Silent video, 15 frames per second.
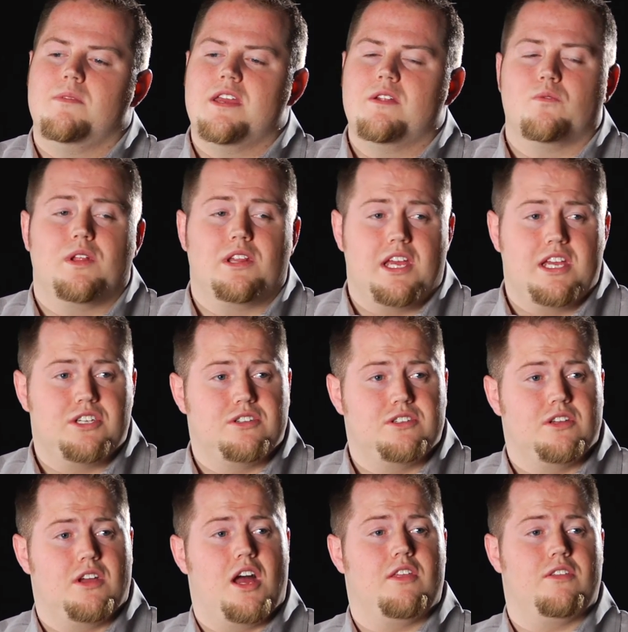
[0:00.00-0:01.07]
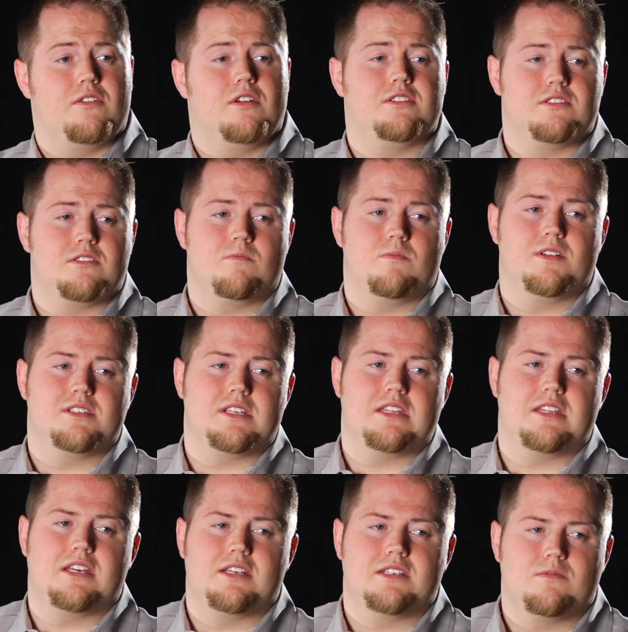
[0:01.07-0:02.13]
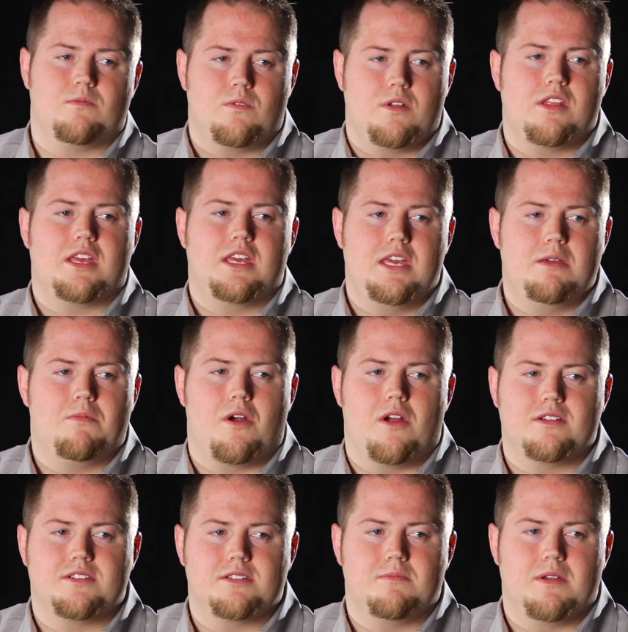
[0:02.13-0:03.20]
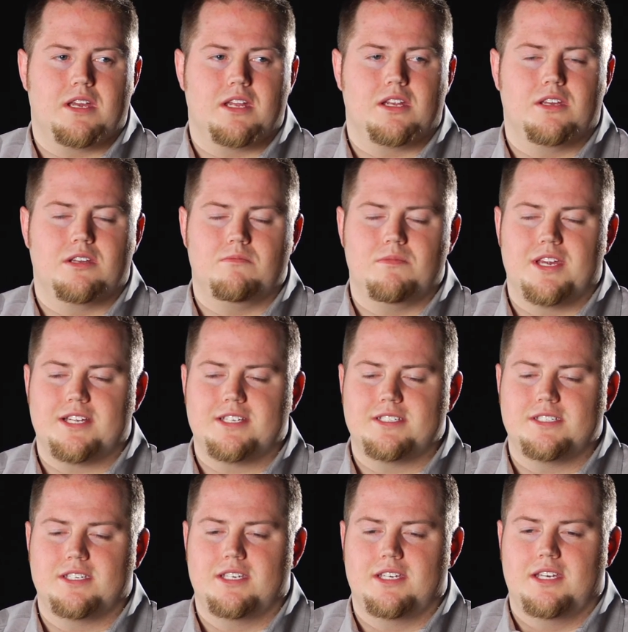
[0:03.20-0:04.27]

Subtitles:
in relation to other instruments, I think is one of the key parts to making a good mix.